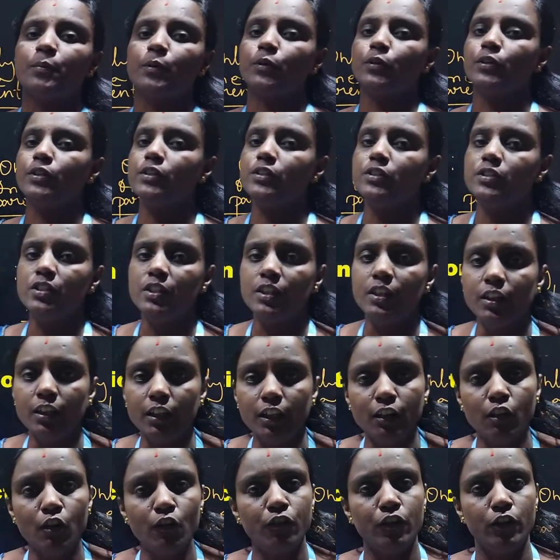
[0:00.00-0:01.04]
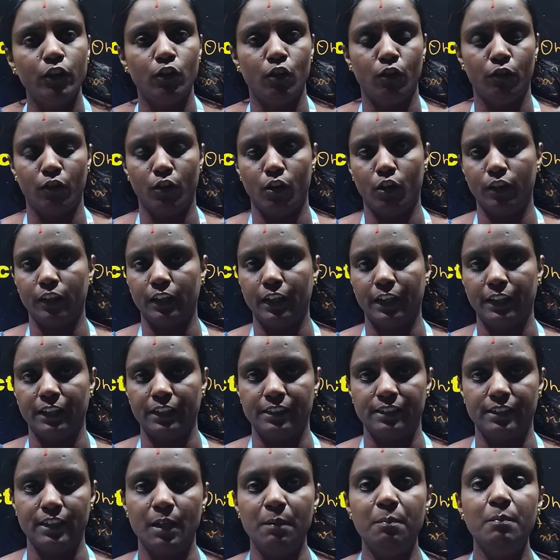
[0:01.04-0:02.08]
producing of an
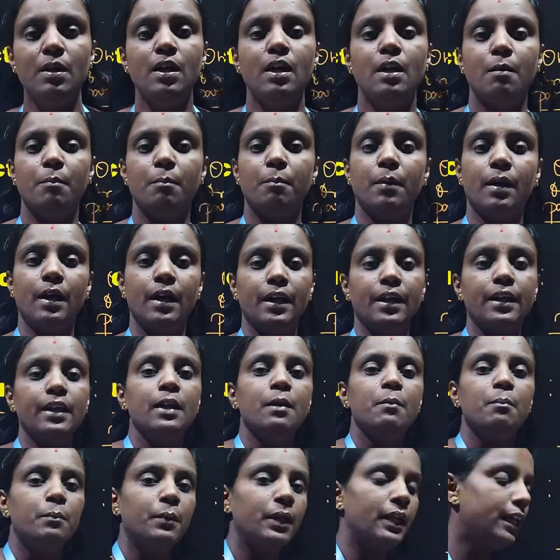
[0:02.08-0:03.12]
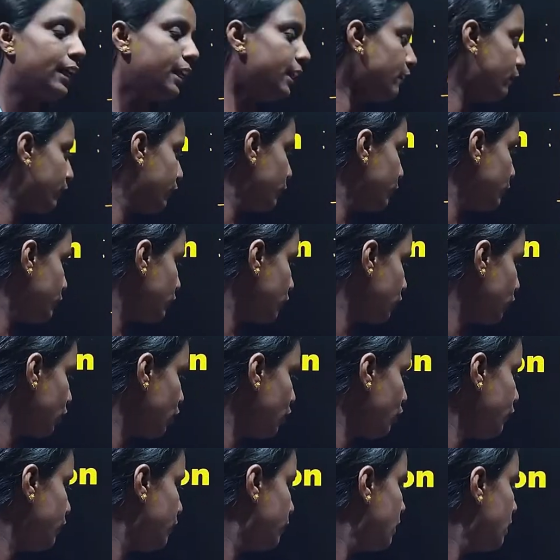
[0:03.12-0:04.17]
organism by male fusion
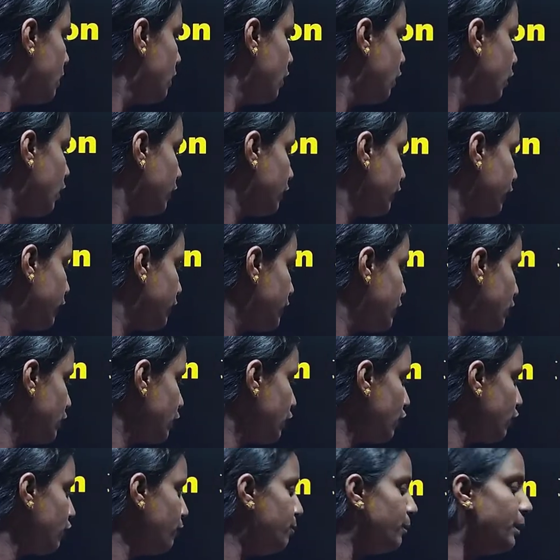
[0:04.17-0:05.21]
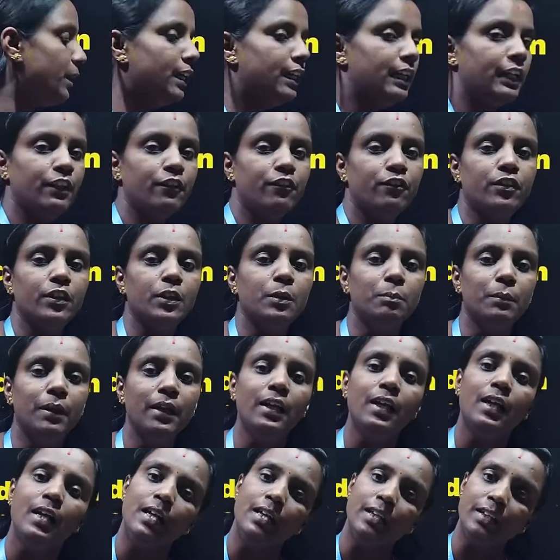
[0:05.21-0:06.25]
of or the fission of male and female
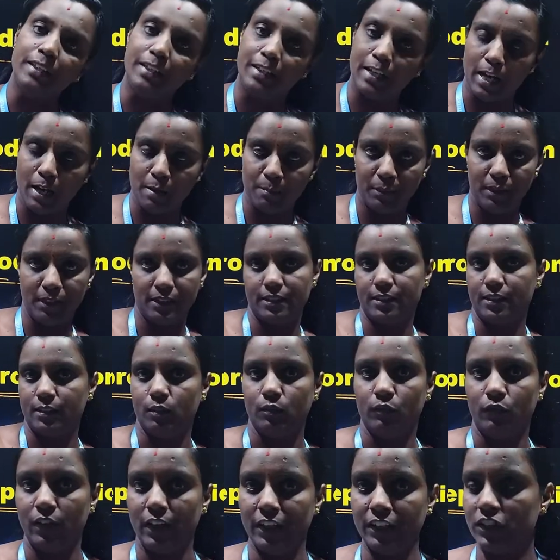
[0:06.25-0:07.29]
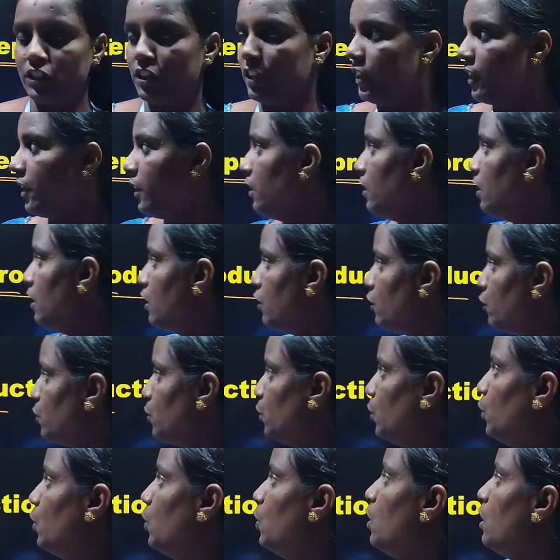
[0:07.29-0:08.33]
gametes. Fine children.
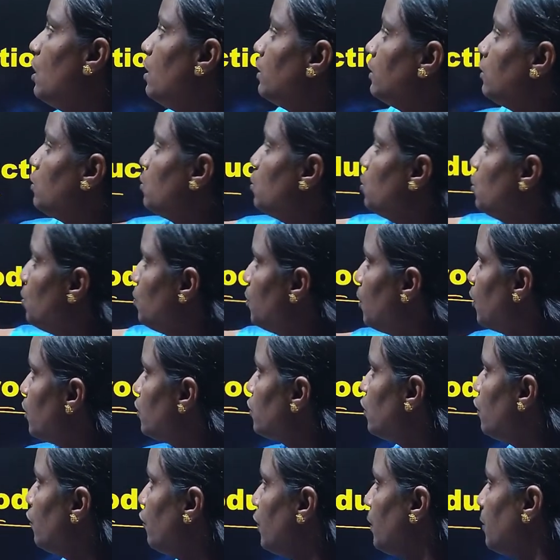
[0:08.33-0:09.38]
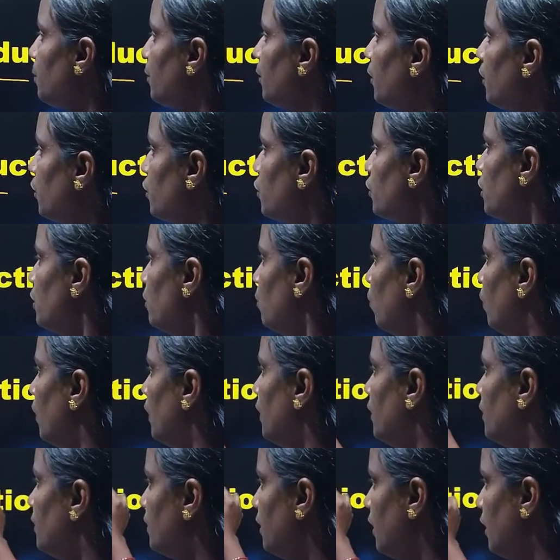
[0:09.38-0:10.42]
So two modes of reproduction, one
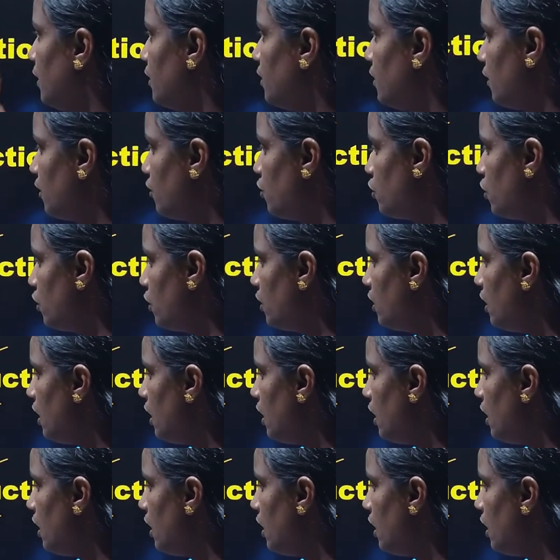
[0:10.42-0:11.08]
is asexual